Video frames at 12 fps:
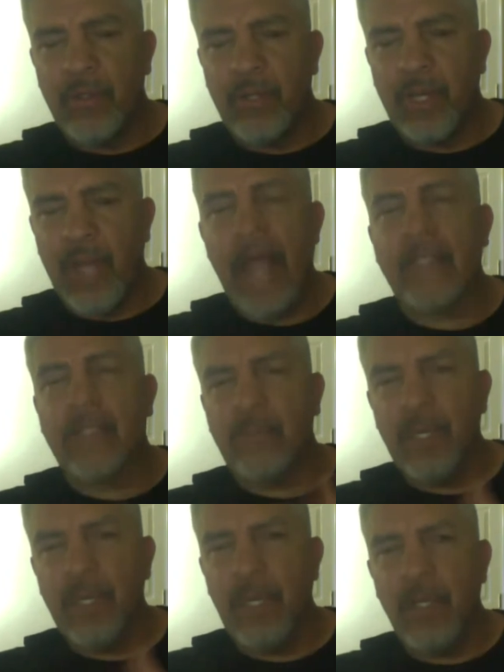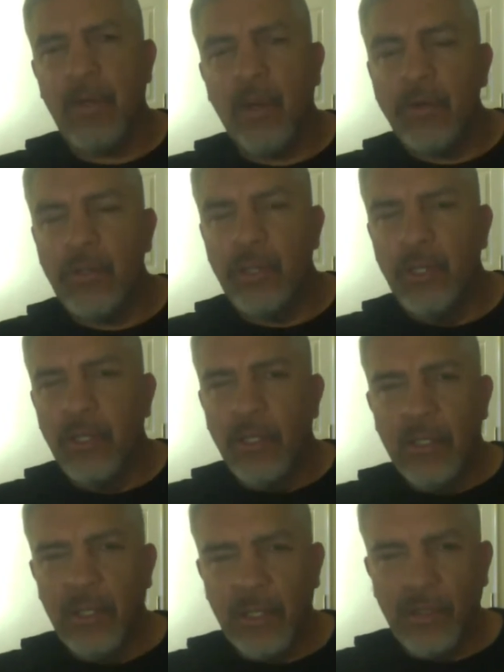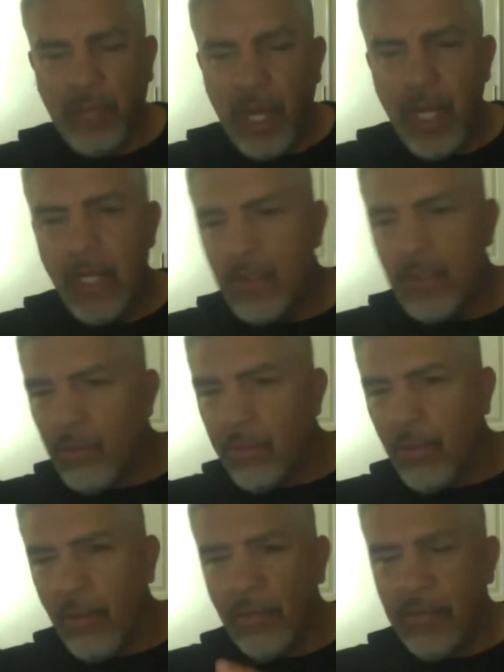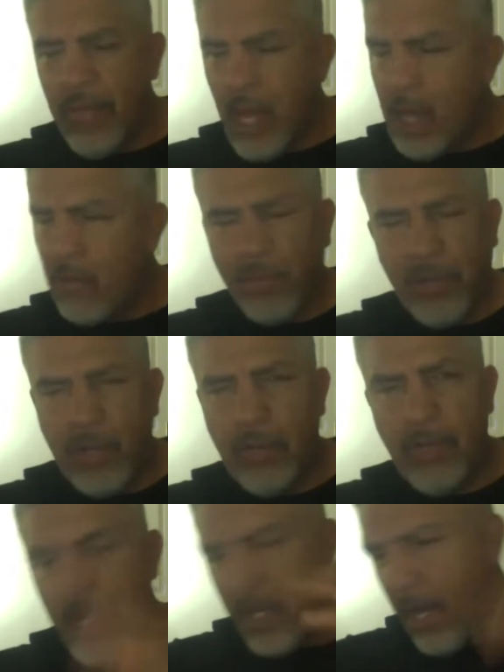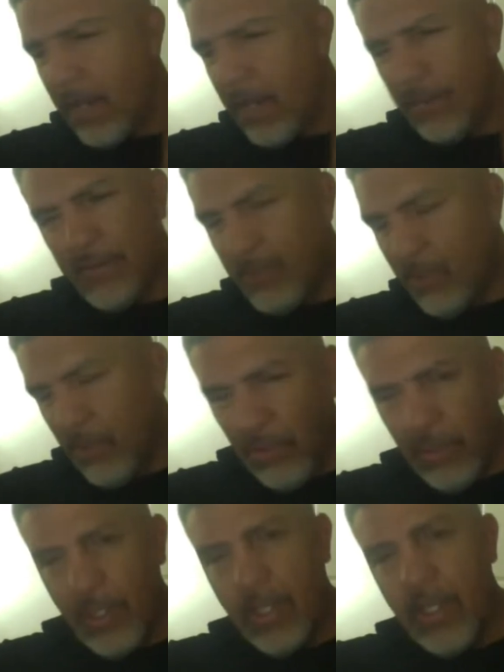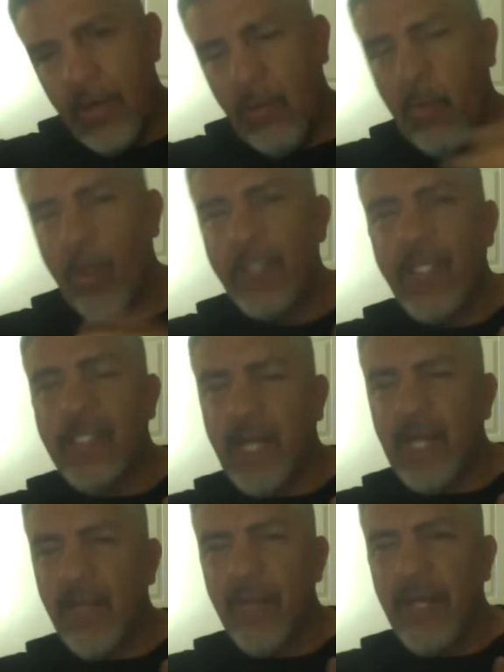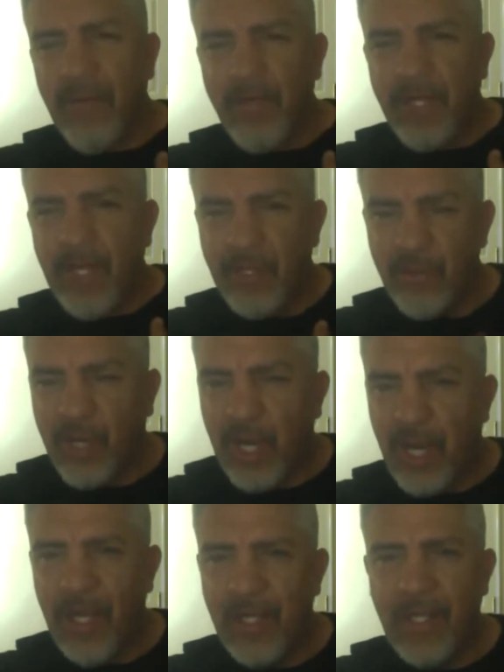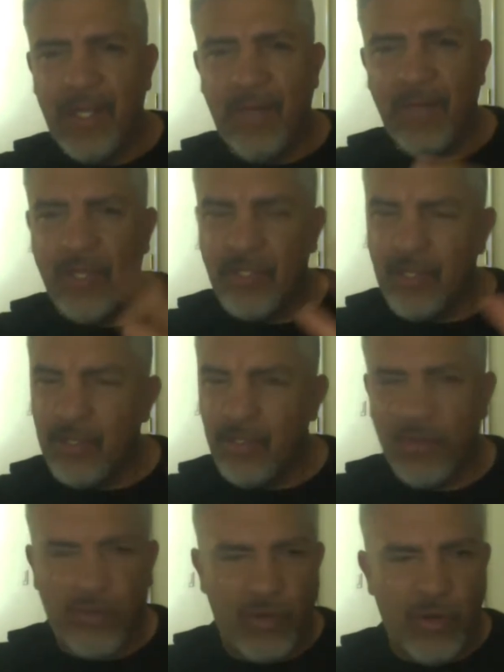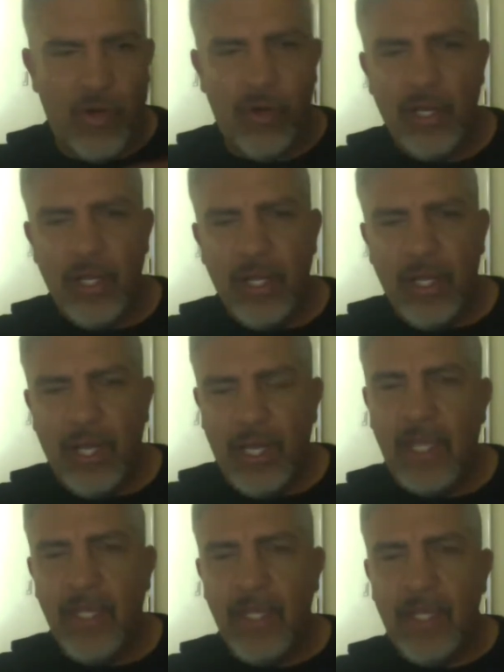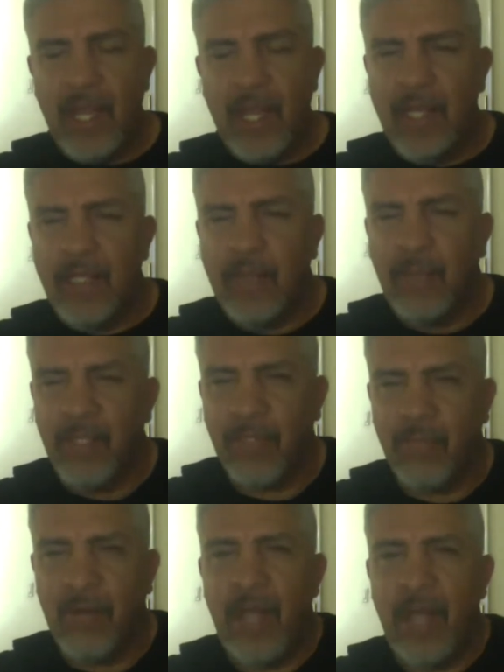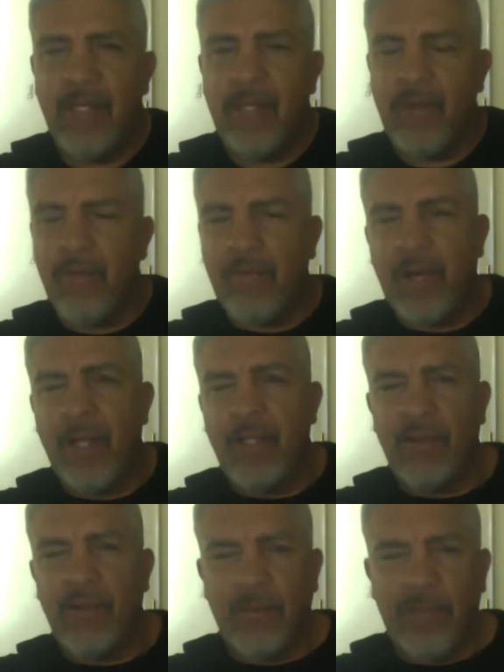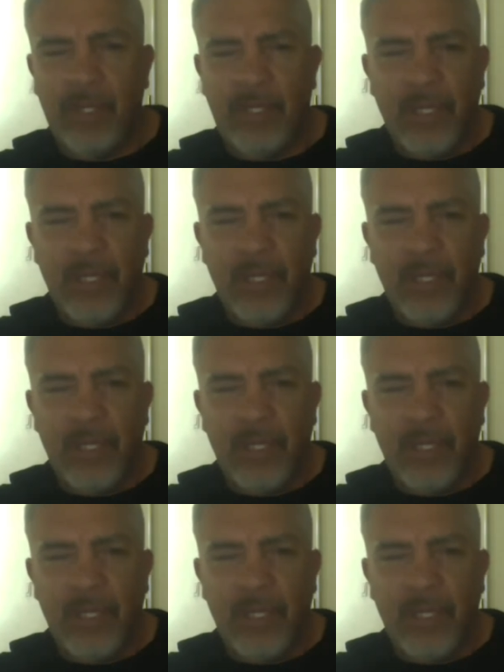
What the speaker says: ask me, "Hey, Coach, it's okay? No problem? Yeah, no problem. Hey, once I tell them that everything is okay, that everything's under control, and then they got that peace of mind and they're fine. But